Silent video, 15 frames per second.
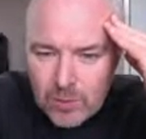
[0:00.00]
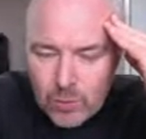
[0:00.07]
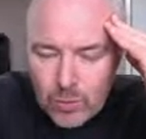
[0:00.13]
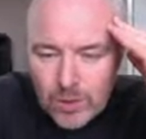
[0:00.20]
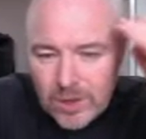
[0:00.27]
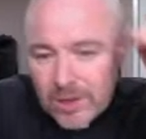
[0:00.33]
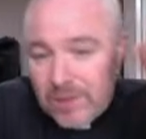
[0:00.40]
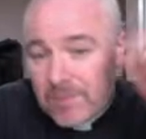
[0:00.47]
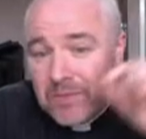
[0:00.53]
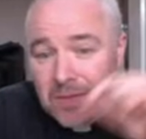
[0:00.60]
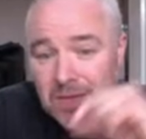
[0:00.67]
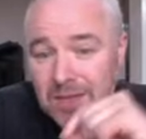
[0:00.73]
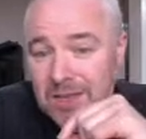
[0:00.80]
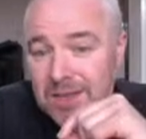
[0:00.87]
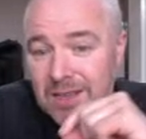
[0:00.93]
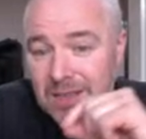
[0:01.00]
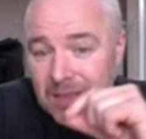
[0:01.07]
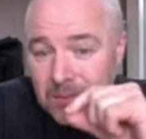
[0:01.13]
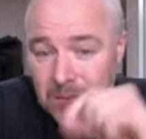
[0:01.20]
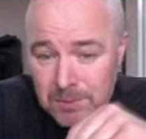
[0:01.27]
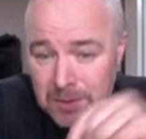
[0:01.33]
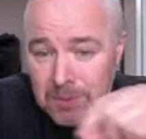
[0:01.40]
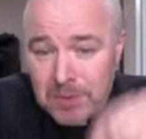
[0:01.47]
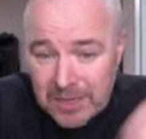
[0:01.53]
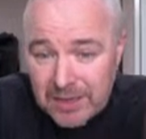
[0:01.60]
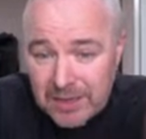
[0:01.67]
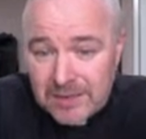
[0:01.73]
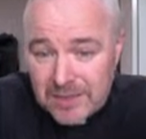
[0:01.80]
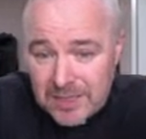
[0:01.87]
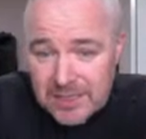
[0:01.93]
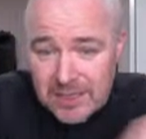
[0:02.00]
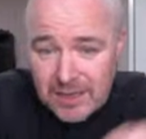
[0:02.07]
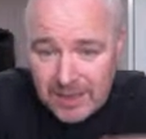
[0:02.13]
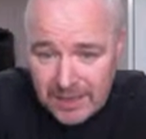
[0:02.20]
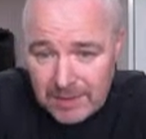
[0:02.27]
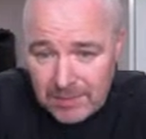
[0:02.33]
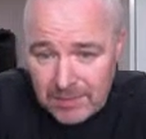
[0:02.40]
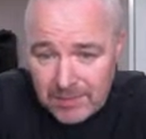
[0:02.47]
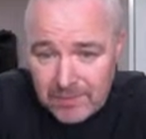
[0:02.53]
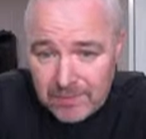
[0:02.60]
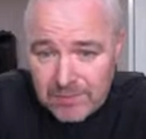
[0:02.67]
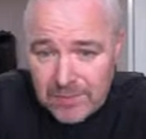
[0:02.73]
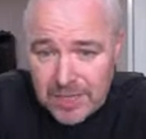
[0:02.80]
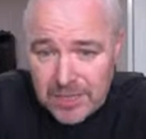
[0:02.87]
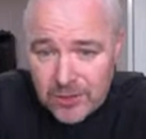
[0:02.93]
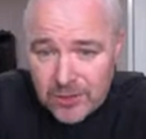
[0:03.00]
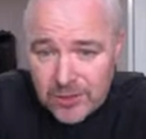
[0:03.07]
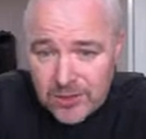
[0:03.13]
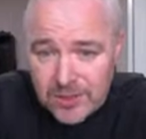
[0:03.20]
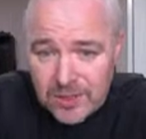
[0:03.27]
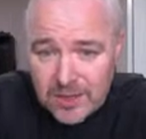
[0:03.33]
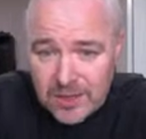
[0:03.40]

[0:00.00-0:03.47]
Well, he might be making this claim because